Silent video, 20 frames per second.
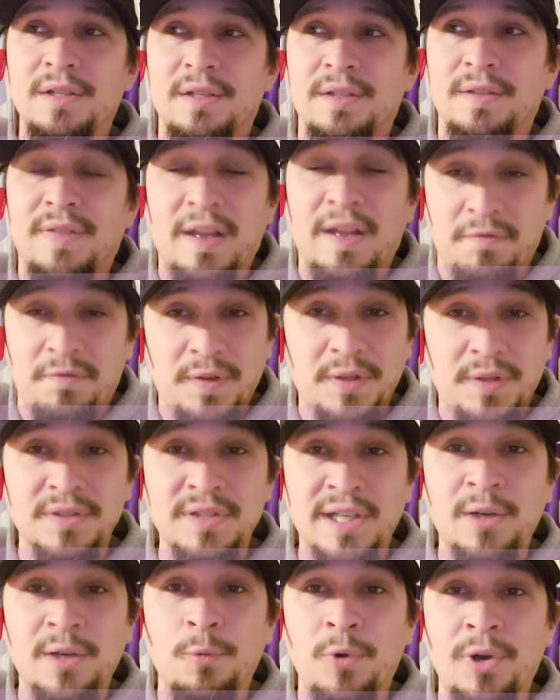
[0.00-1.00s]
that feels
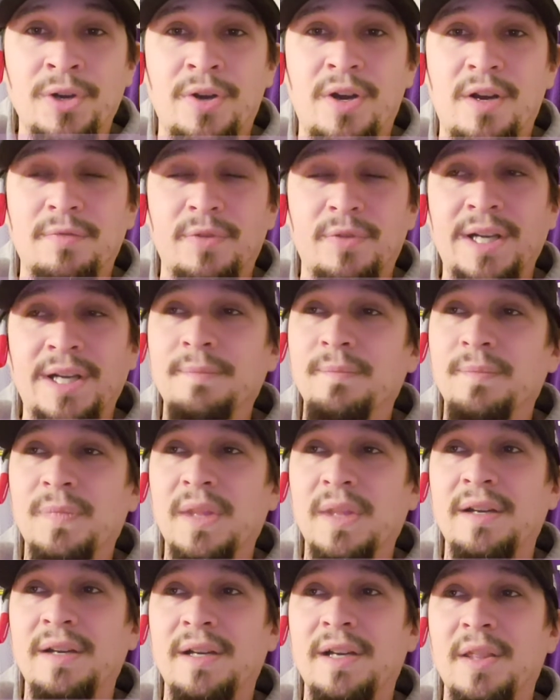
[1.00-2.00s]
like a one-off, right?
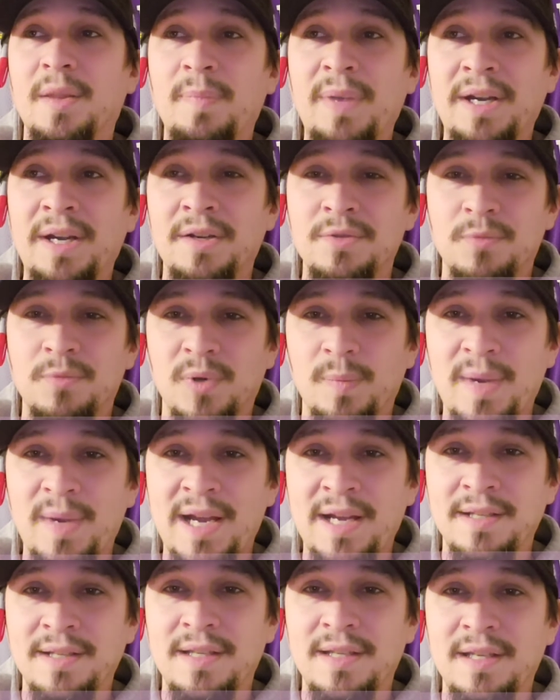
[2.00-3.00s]
The Bears were a
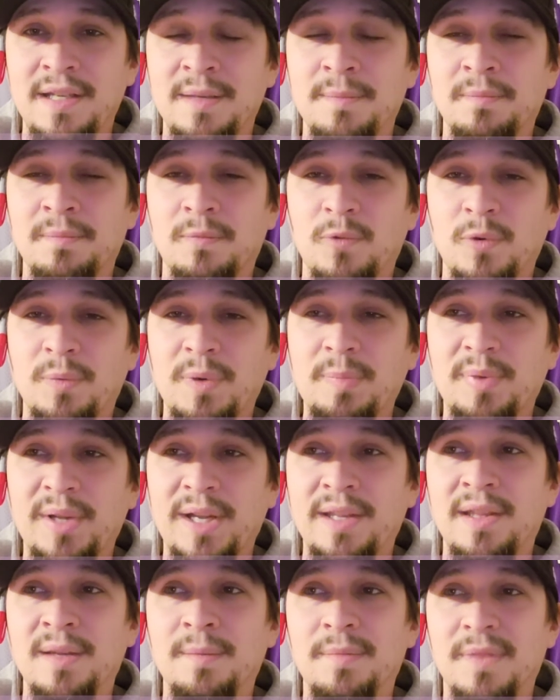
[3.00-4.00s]
bad team when we
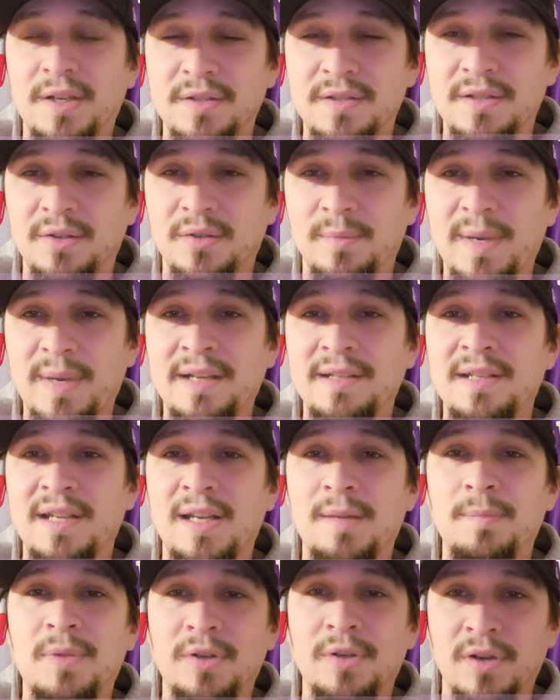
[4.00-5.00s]
played them. They're still a bad
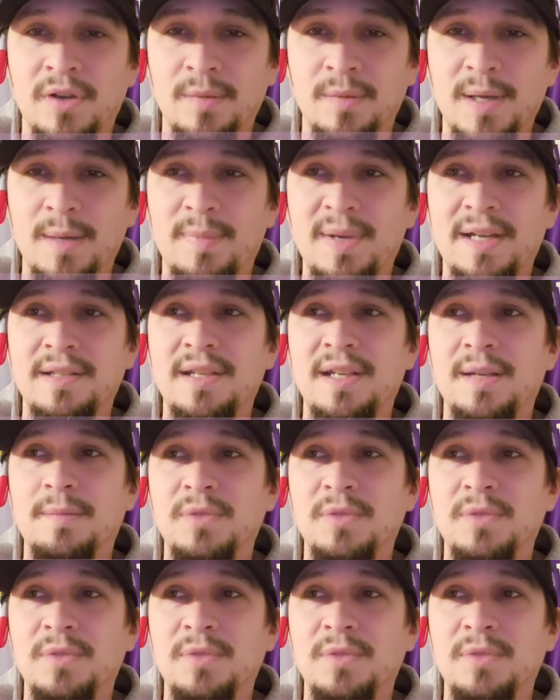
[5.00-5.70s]
team. They're going to be a bad team.